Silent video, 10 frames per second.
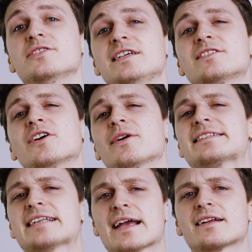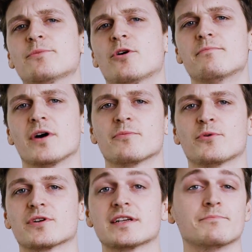you need to know exactly what
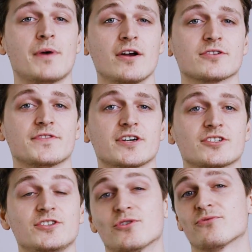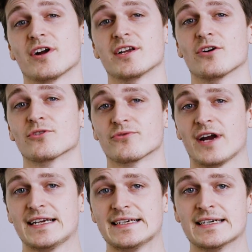motherboard and BIOS version you're running on
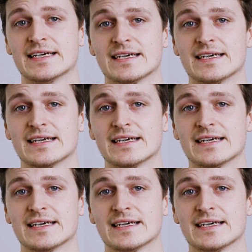already.